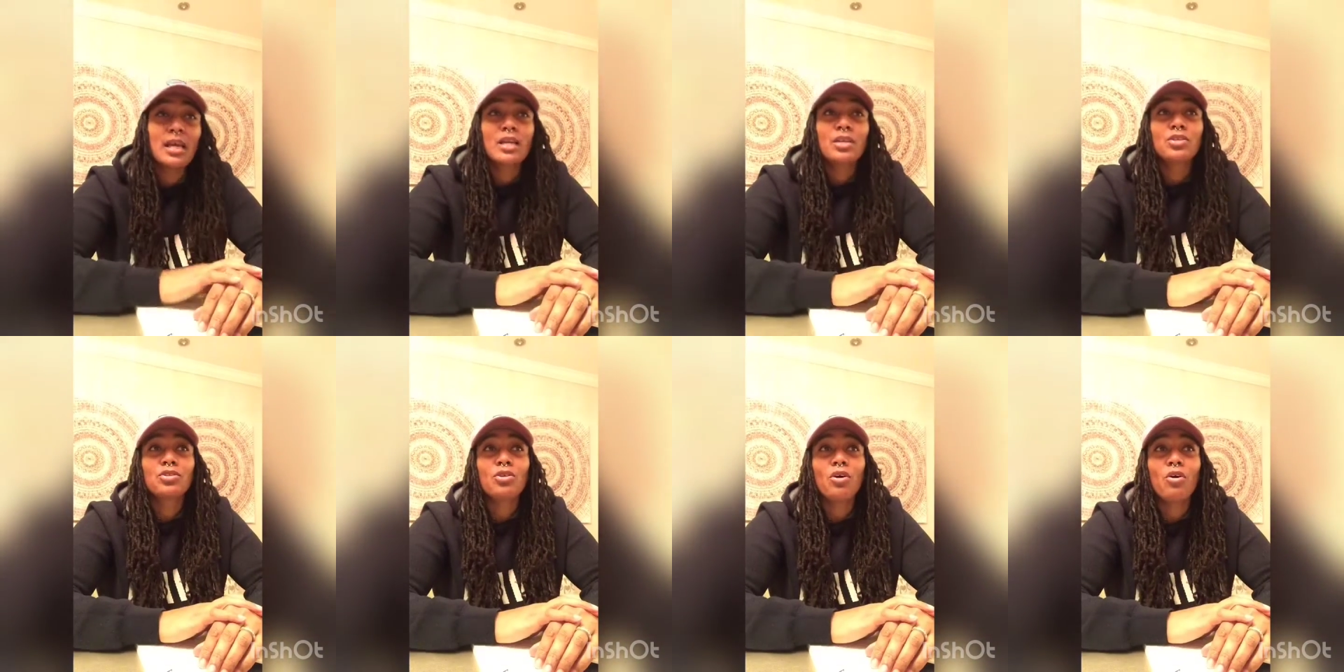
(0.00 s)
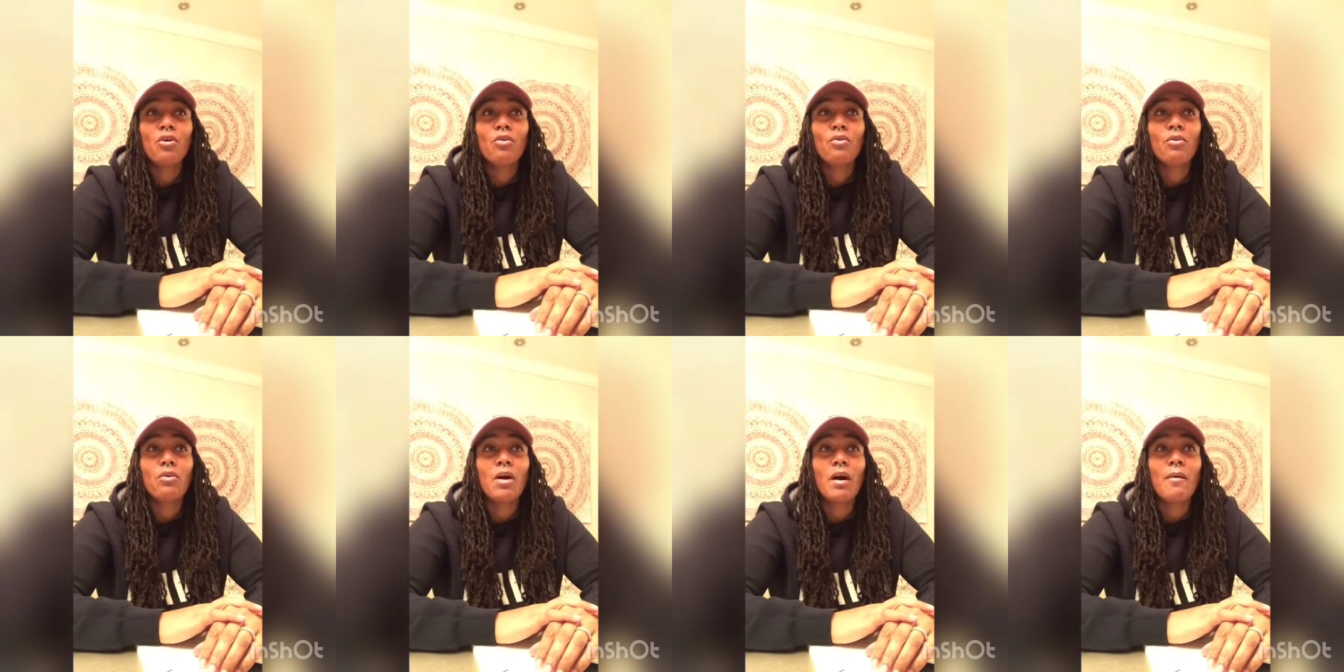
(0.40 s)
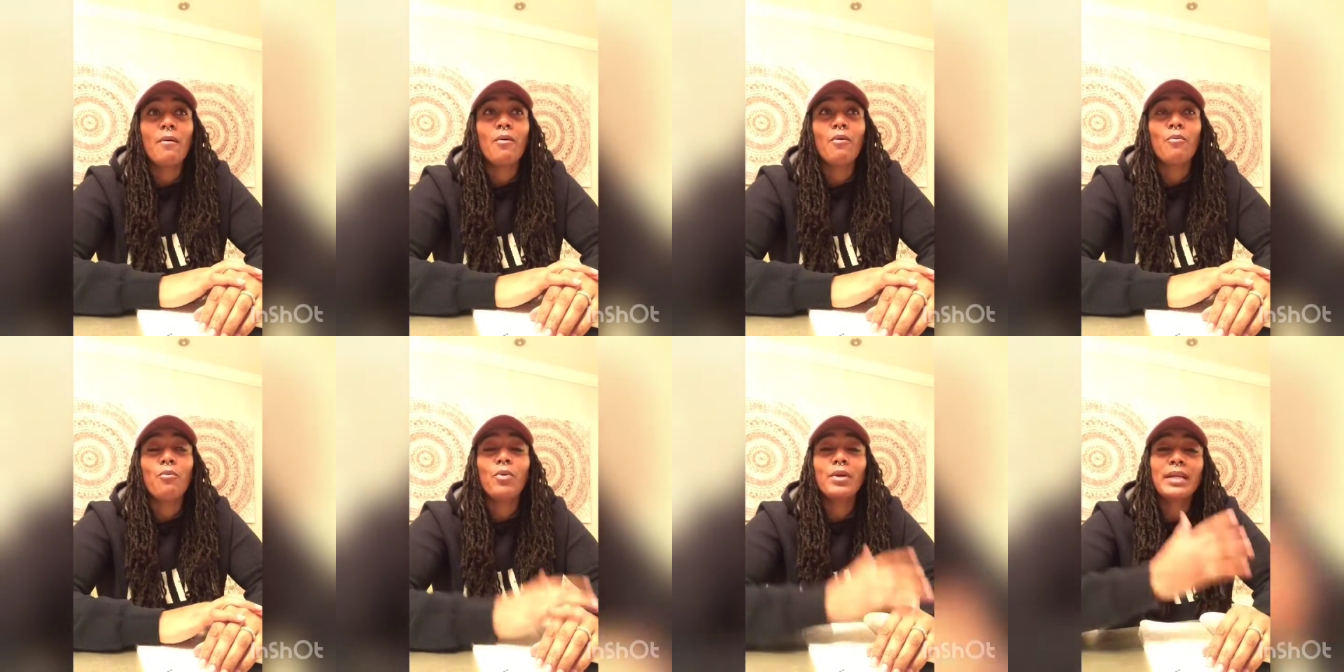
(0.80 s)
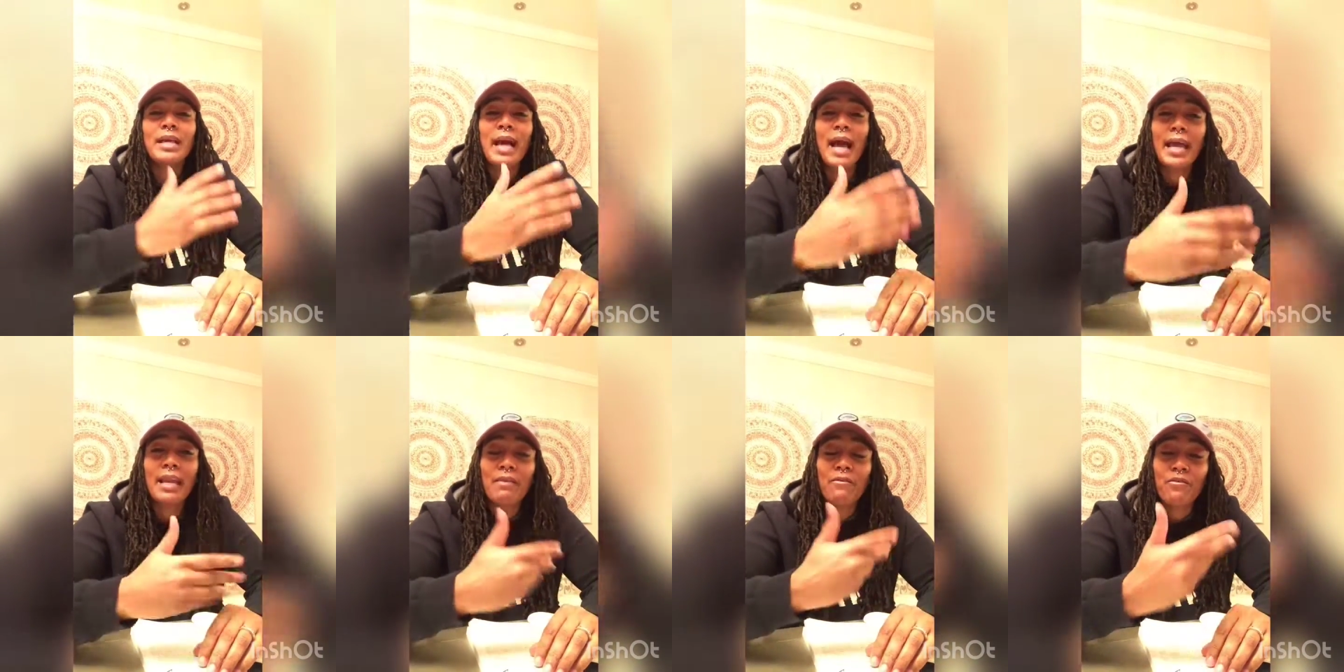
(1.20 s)
So, what
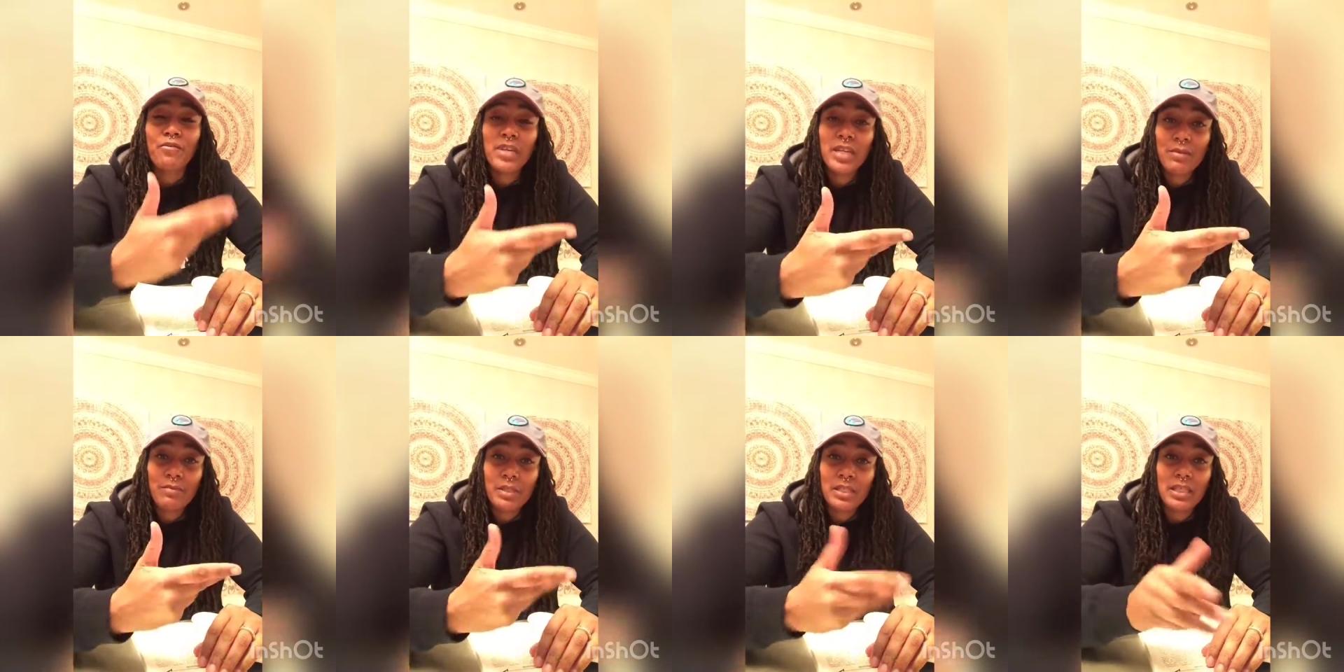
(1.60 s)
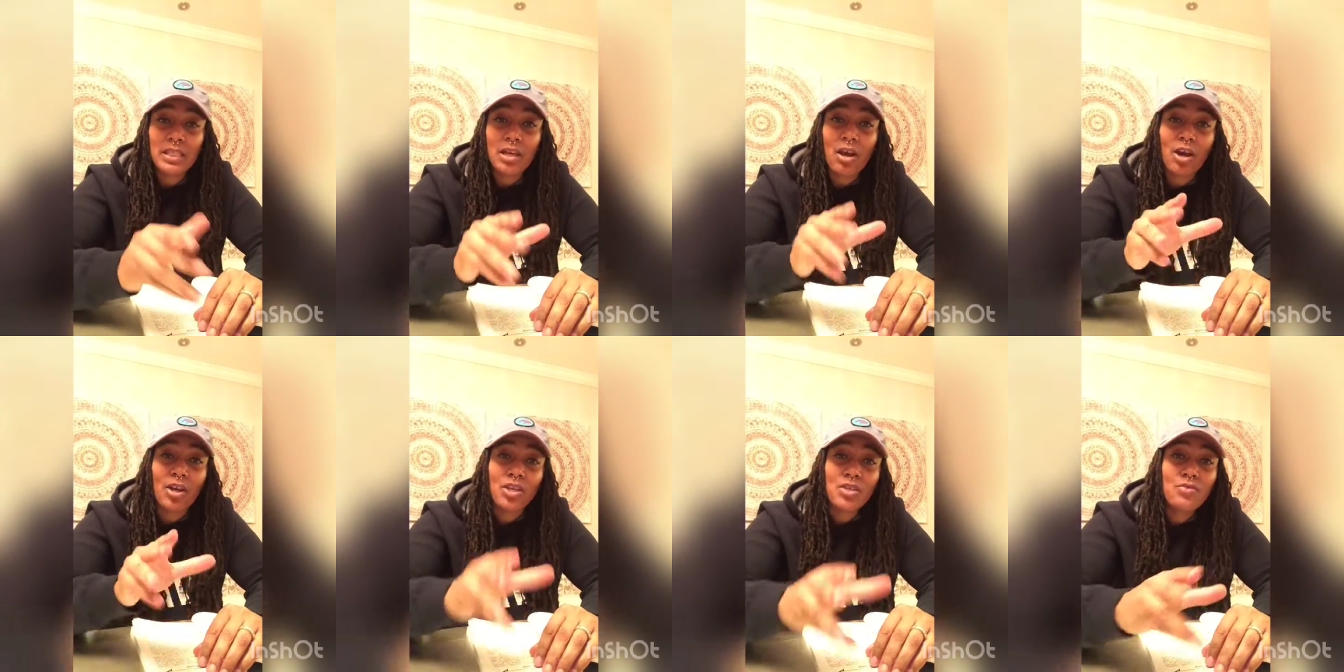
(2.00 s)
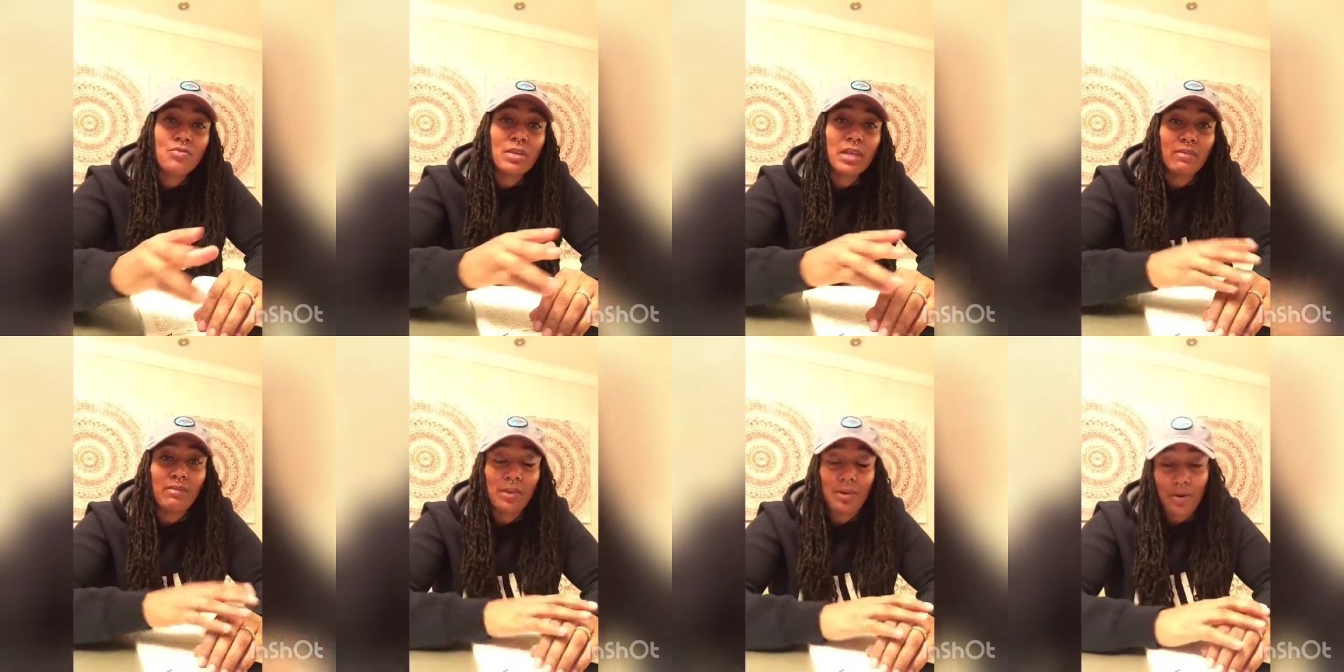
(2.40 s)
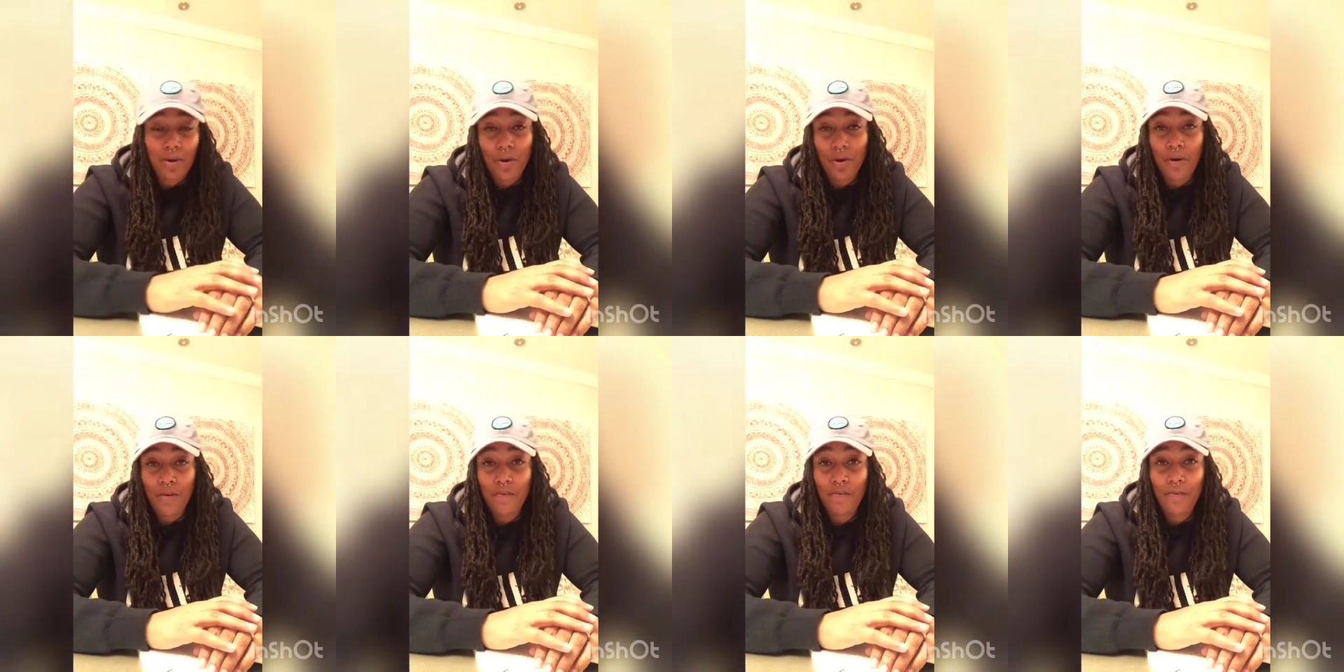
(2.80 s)
kind of frequency are you giving
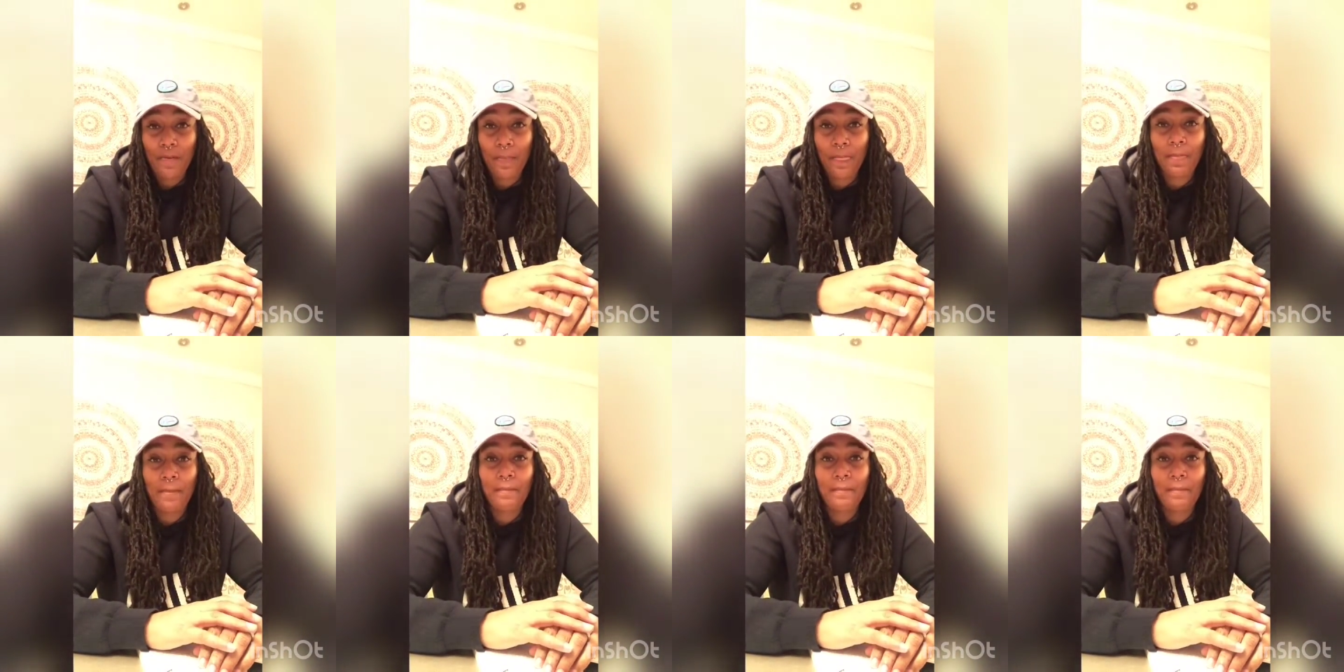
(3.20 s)
off?